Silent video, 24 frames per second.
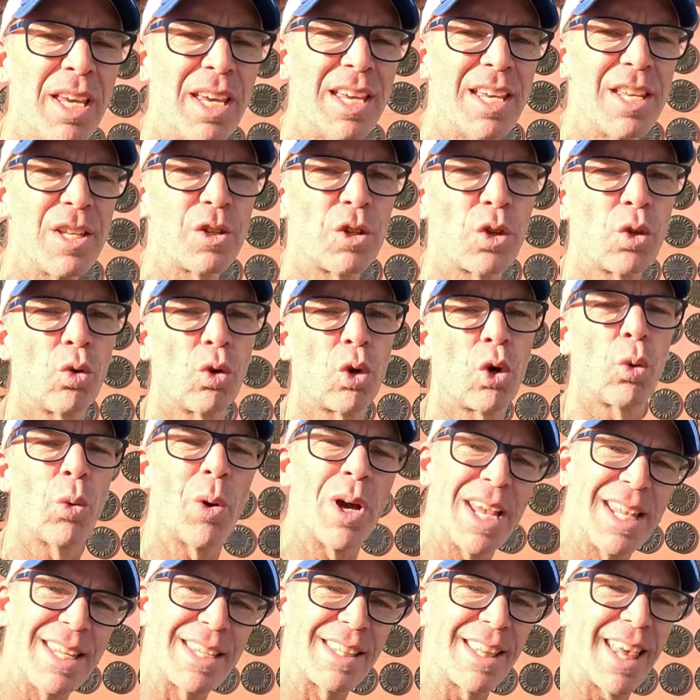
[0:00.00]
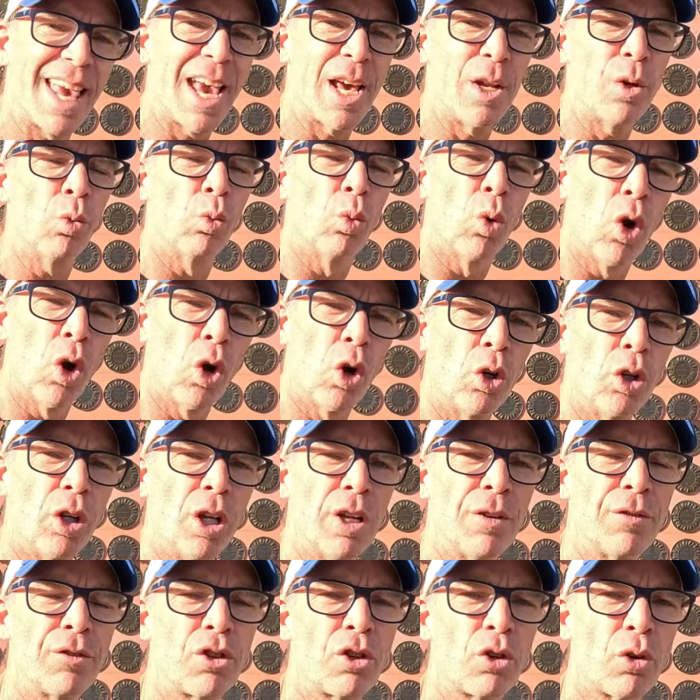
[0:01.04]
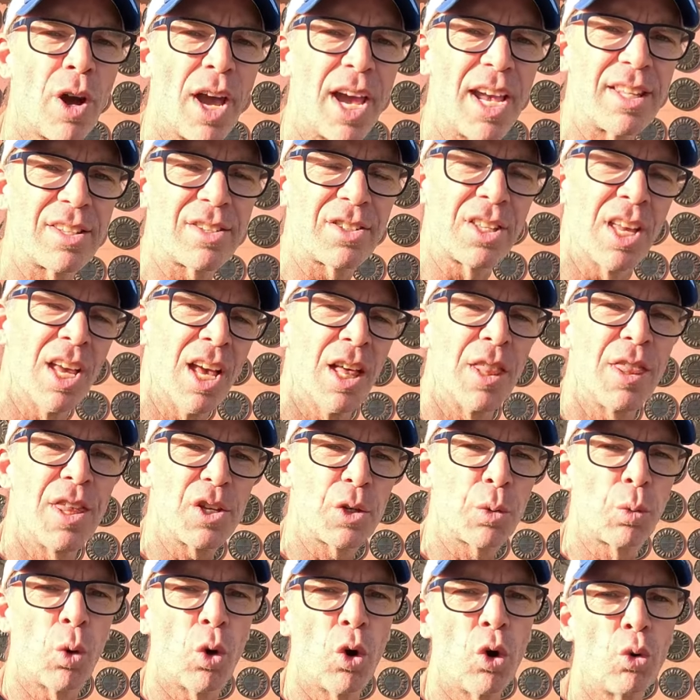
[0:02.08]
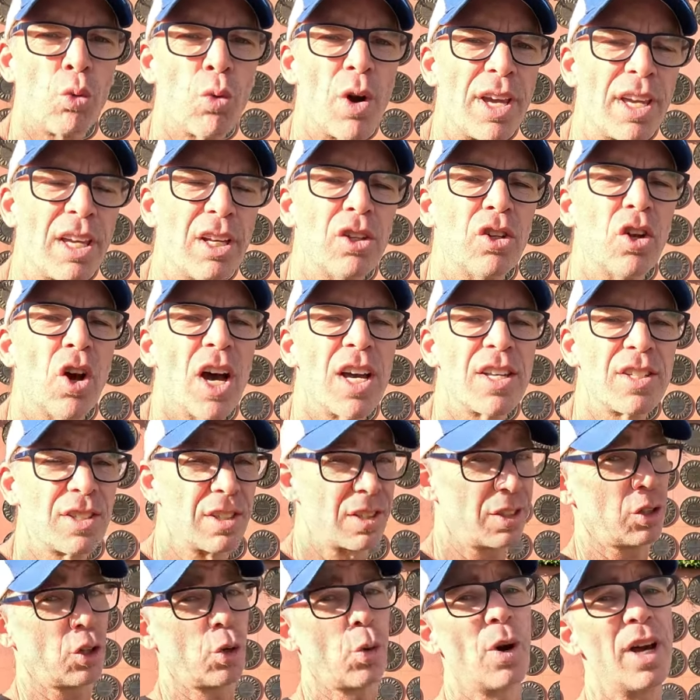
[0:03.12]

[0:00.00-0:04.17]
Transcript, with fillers: me is the Queensland Wall of Greats. This wall recognises